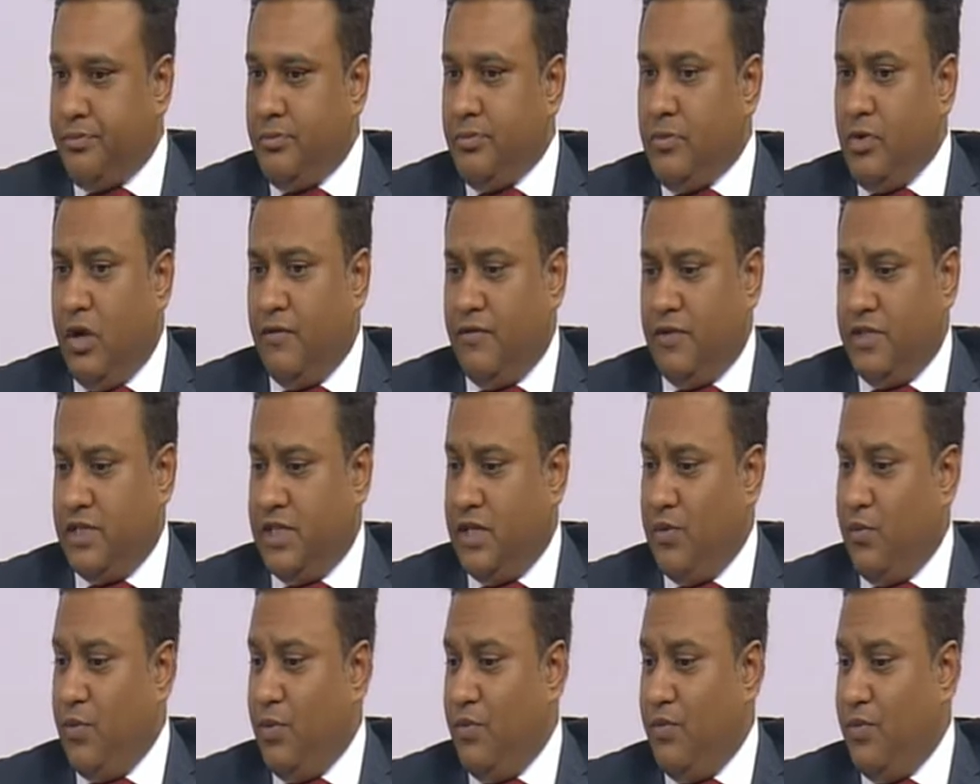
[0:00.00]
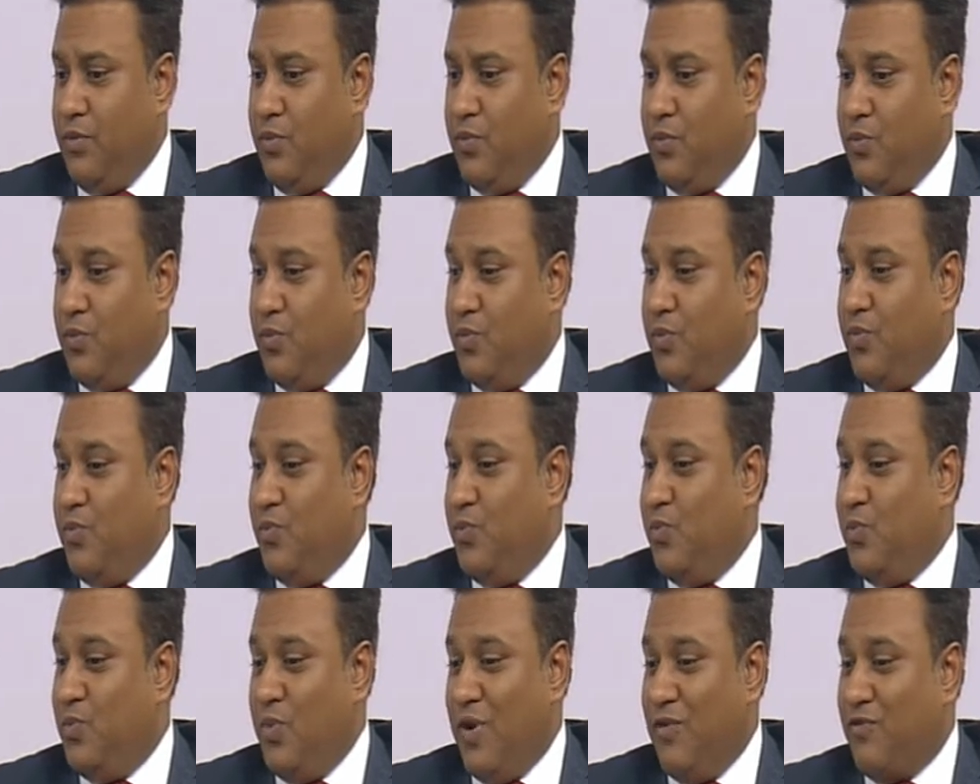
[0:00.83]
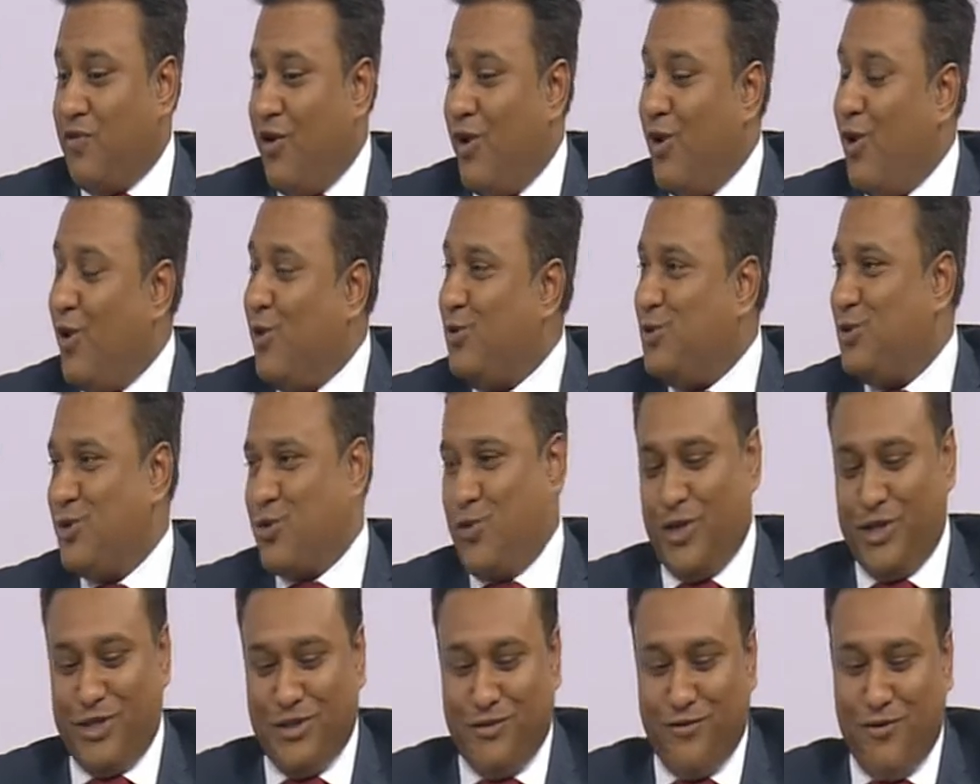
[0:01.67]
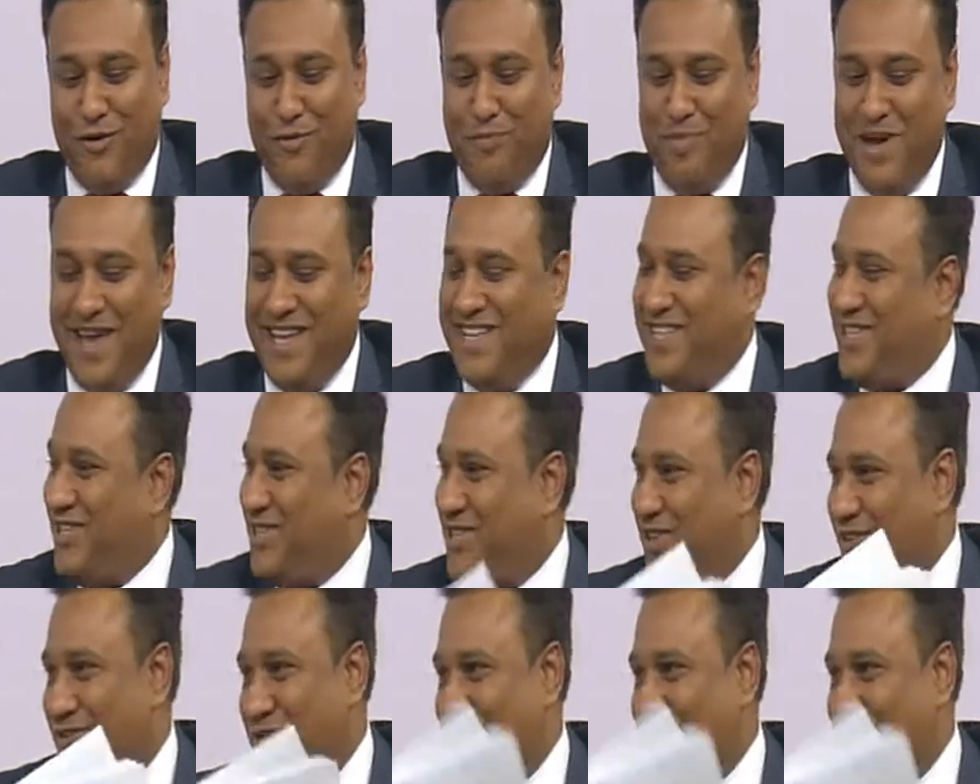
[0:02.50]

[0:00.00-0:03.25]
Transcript: obviously, I've got loads of questions. I've got pages of